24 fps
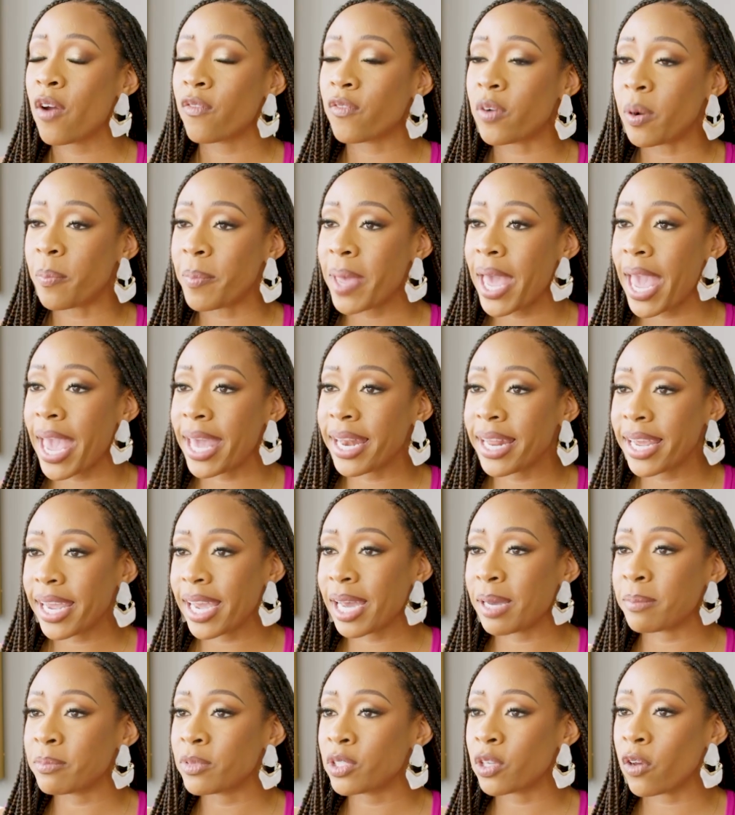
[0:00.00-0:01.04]
from 8
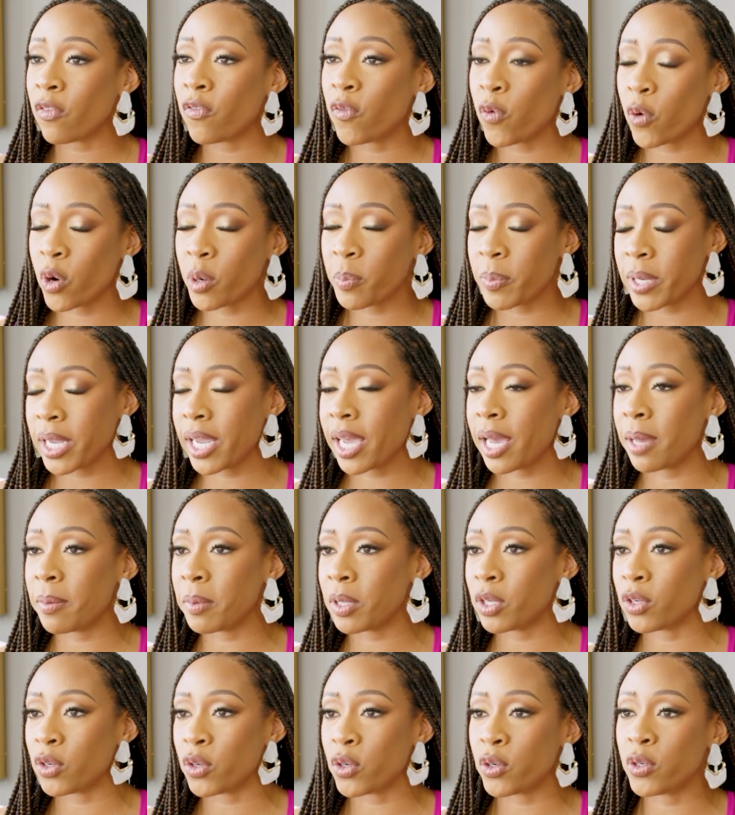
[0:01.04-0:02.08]
a.m. to 4 p.m.
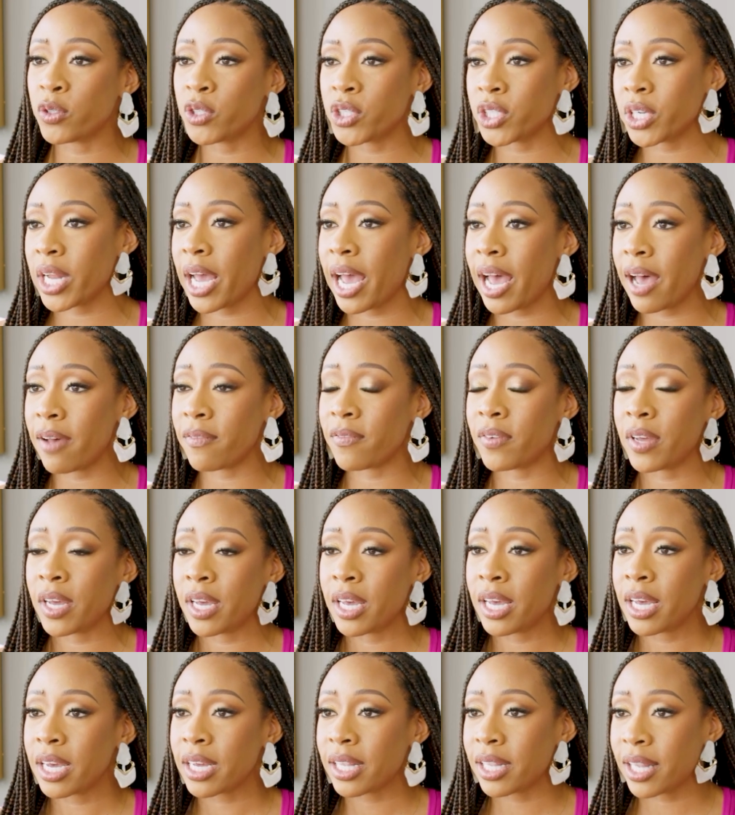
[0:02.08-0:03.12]
You should have
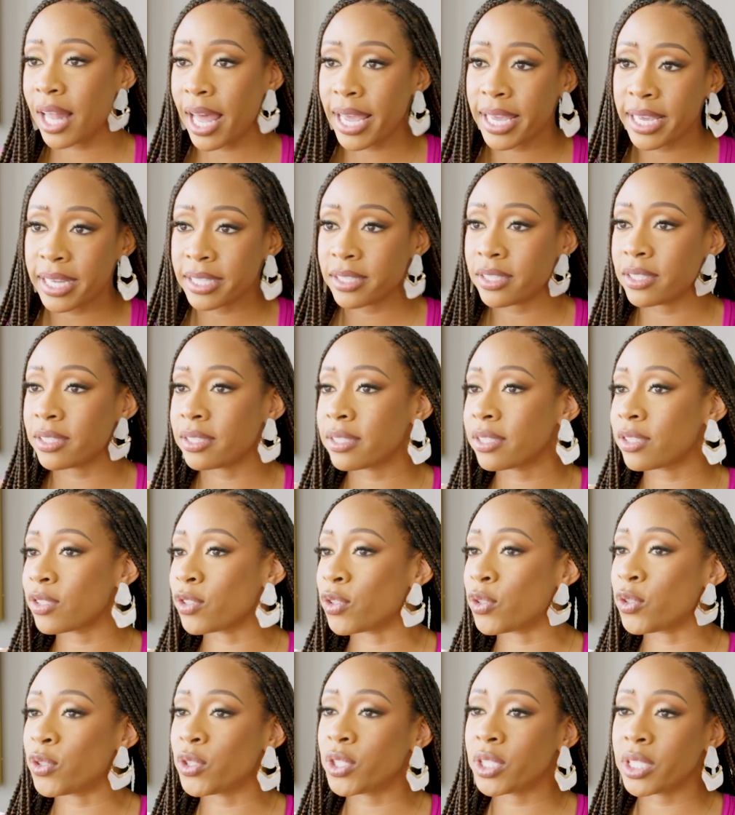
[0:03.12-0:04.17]
clients,
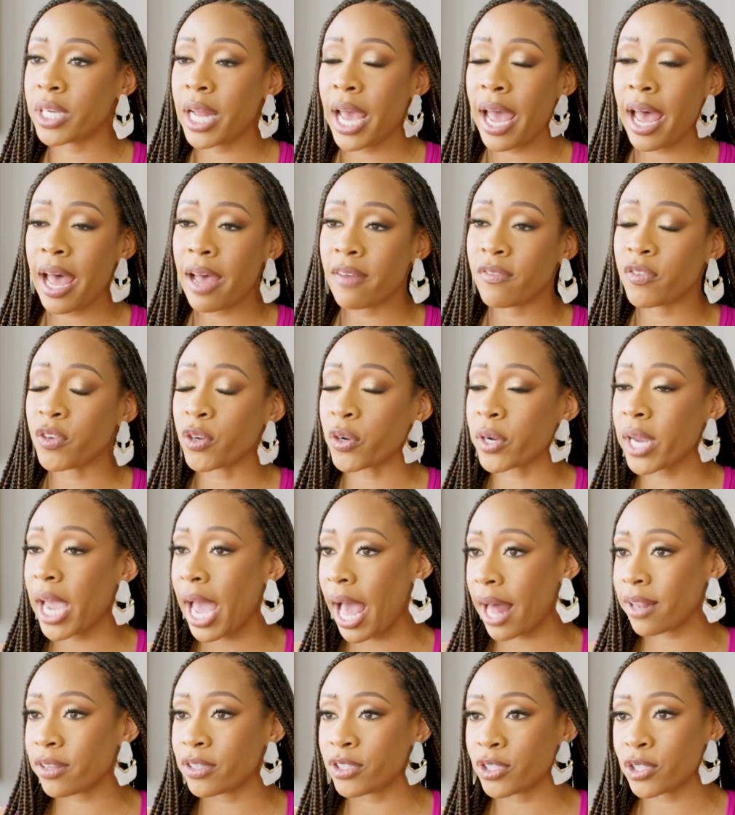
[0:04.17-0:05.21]
you should have your
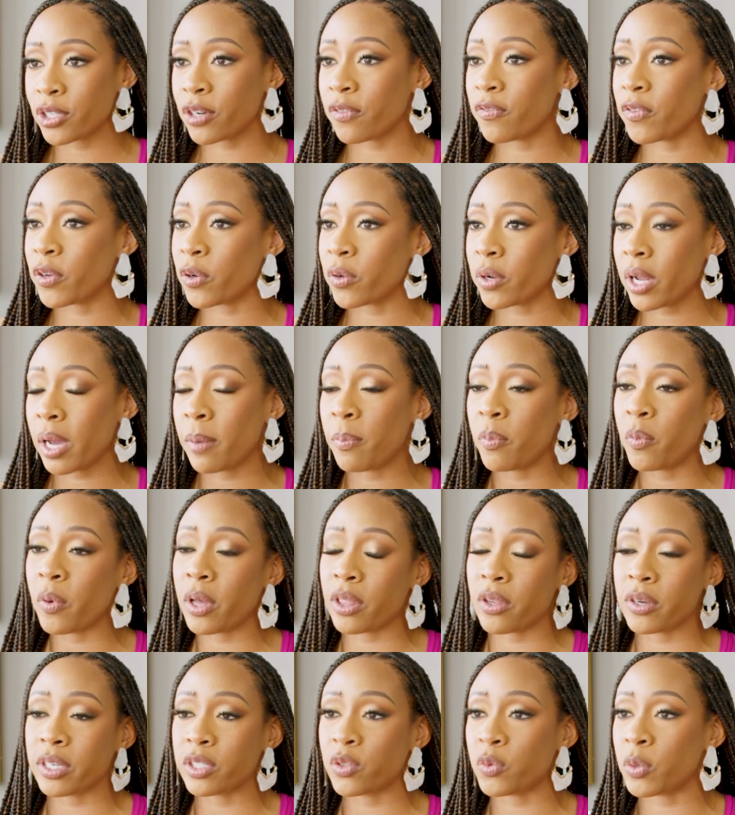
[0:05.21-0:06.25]
calendar filled up,
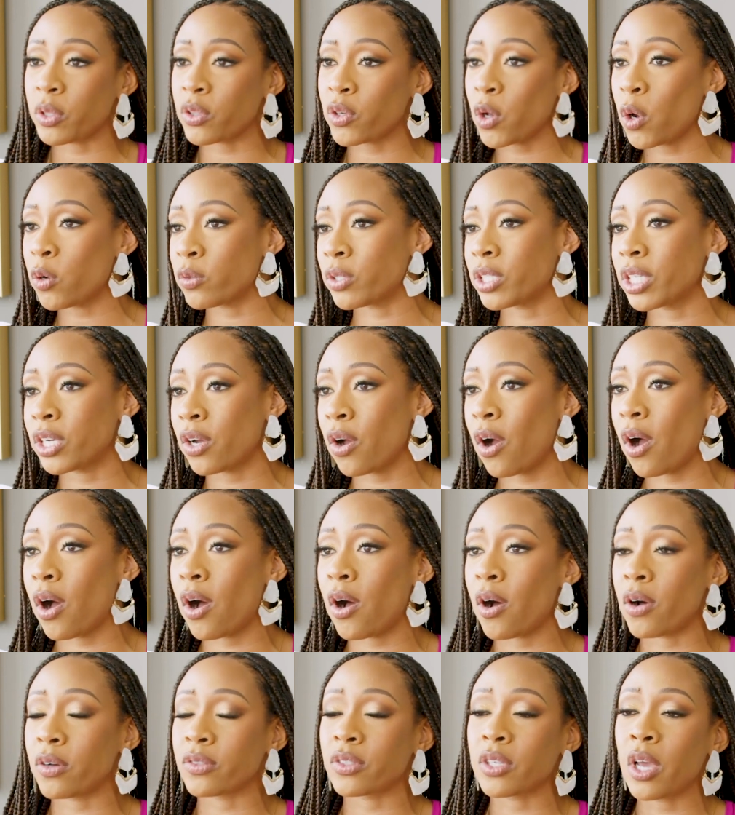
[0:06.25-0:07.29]
whether it's with coaching
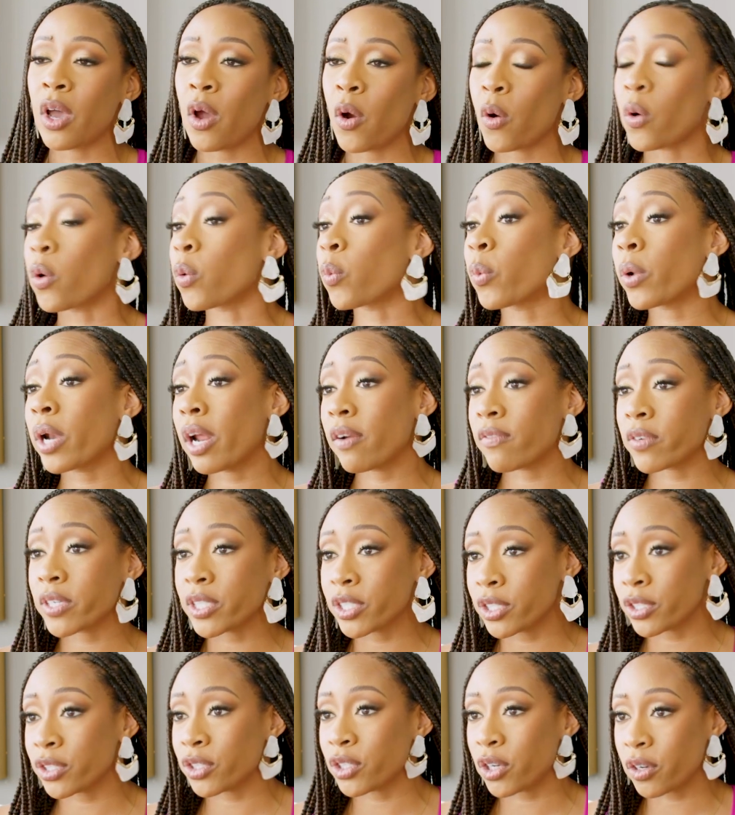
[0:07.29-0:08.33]
calls or whatever
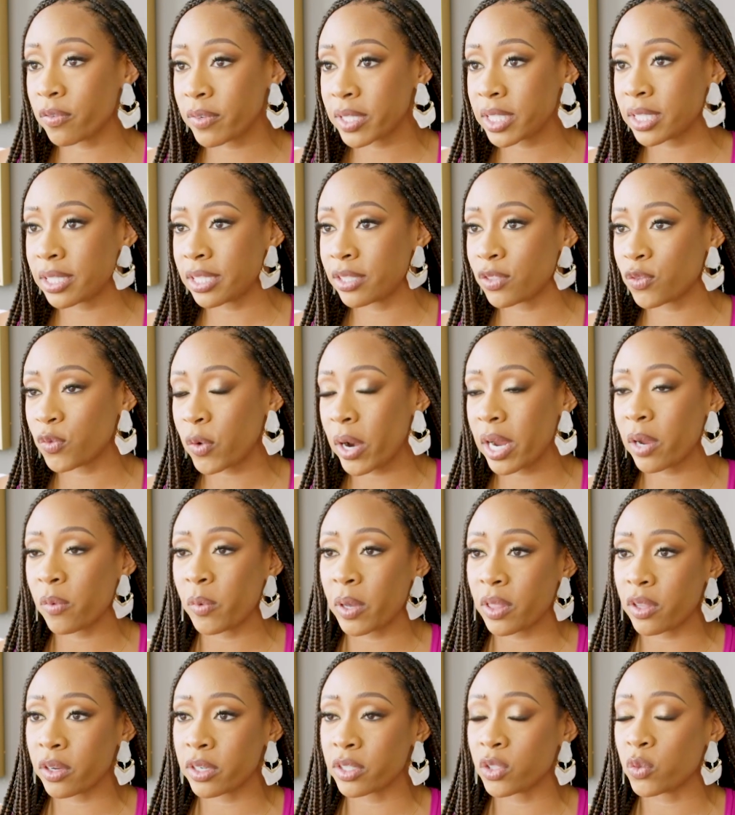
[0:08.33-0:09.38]
your service is, right?
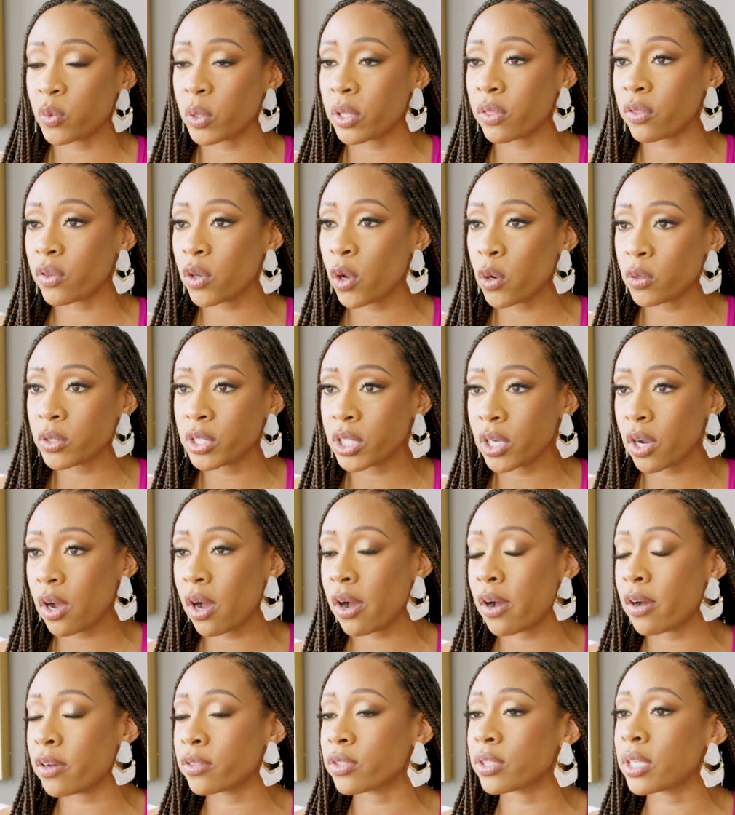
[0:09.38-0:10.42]
Whether it's with coaching
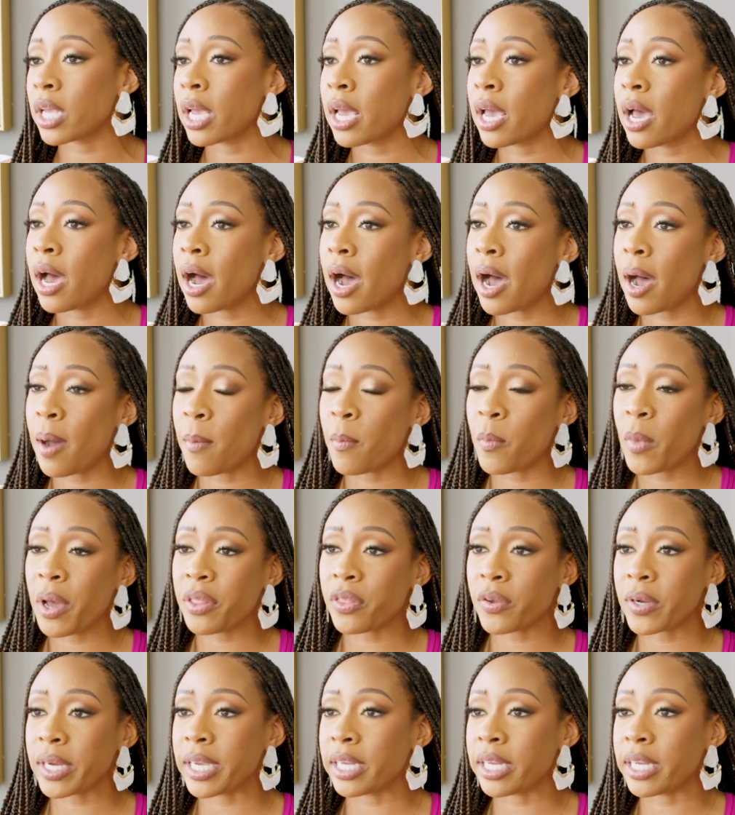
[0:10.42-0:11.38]
calls, um, whether